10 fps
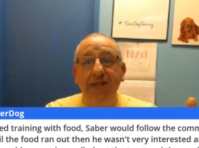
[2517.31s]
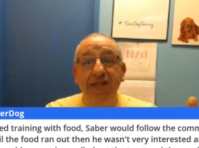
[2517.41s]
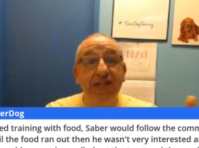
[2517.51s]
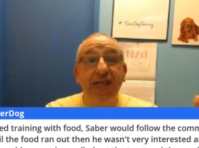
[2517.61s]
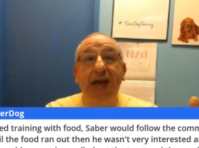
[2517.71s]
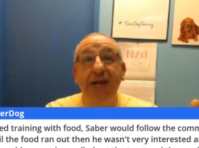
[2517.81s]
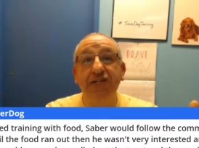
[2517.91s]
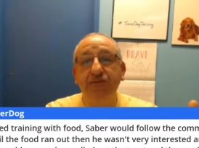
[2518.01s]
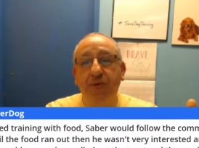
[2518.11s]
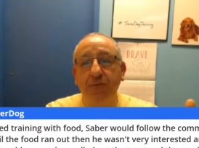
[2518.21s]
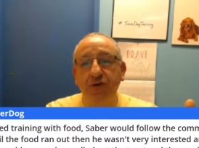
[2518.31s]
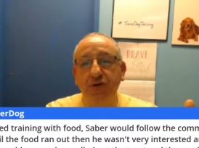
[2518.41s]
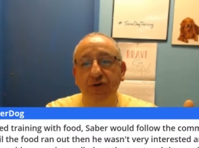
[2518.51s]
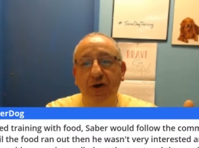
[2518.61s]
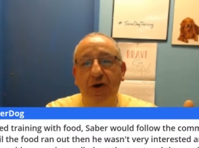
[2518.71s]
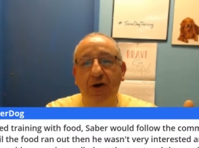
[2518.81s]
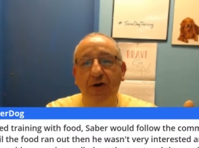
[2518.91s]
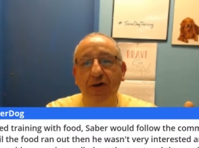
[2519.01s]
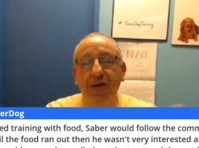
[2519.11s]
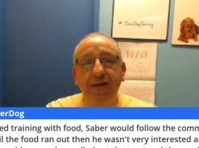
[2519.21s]
detached from your
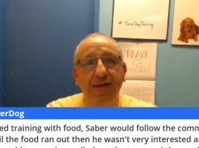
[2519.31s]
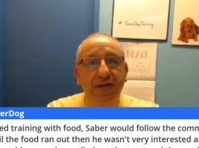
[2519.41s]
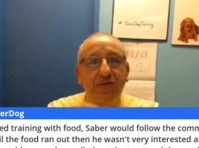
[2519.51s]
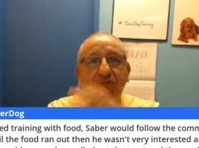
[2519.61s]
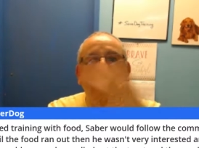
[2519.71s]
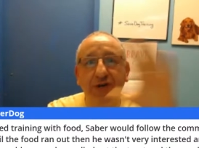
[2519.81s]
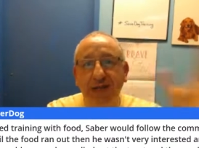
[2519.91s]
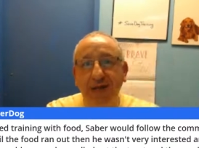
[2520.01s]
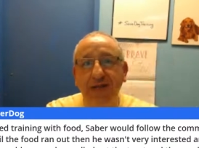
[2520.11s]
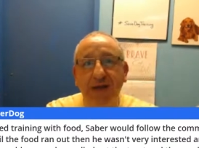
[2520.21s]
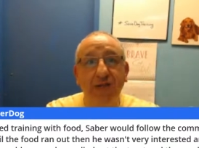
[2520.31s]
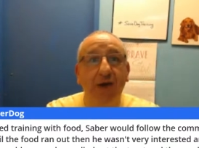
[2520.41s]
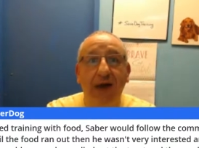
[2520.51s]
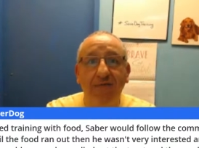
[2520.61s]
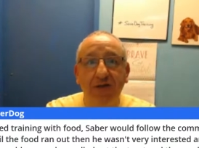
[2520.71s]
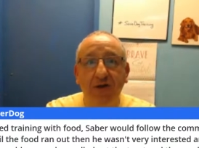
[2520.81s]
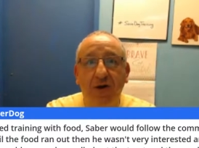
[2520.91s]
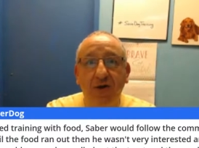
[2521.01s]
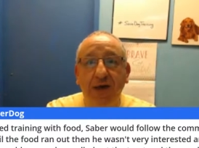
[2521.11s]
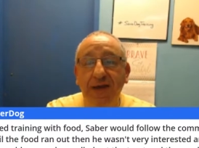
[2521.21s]
dog that you forget that you have a
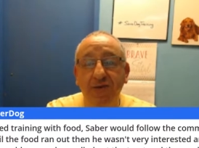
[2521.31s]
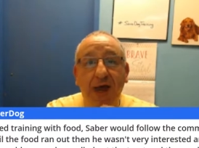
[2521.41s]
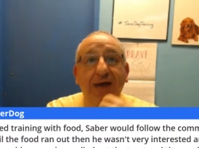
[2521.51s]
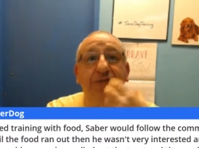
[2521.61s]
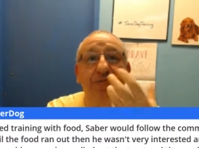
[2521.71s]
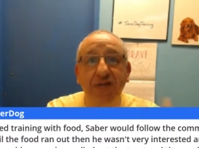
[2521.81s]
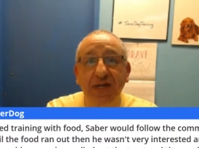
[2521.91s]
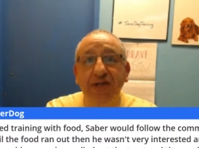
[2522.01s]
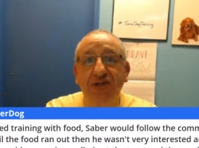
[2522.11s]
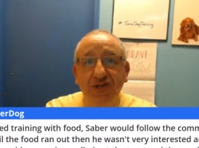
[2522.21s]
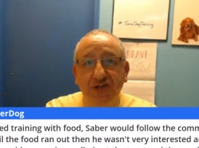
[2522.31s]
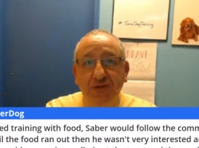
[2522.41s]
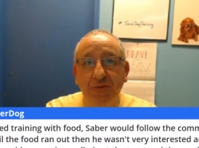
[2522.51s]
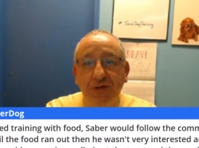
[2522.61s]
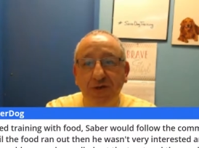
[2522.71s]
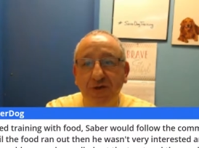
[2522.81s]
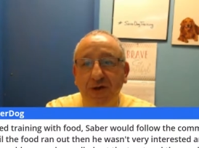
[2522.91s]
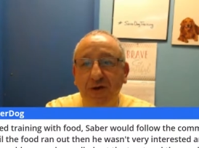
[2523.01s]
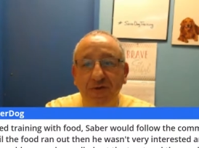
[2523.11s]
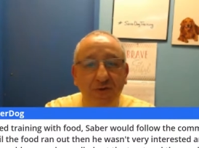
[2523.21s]
dog and you have a relationship with your
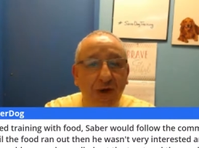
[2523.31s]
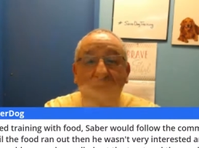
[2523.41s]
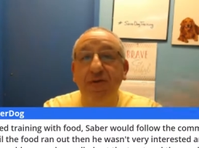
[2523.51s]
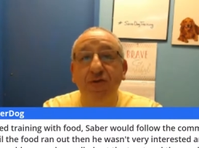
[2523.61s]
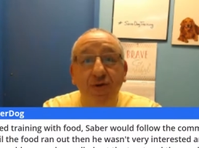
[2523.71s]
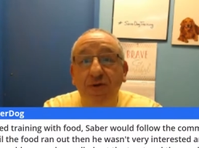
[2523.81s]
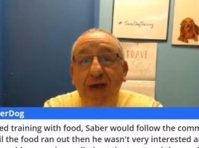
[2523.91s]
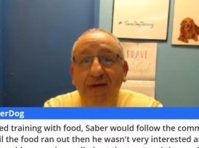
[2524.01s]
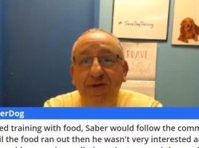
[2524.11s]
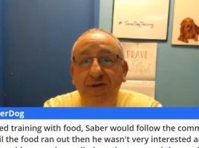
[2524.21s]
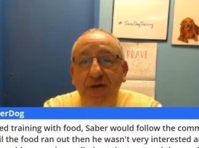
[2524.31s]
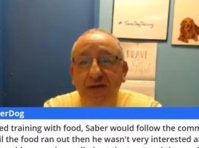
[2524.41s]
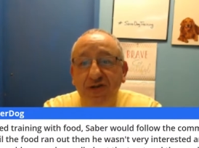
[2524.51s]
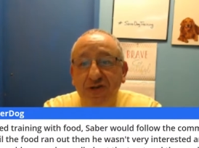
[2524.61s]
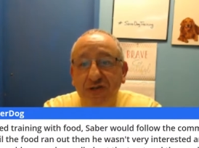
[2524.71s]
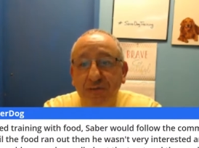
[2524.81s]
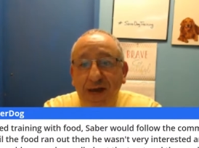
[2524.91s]
dog. You have you don't have a relationship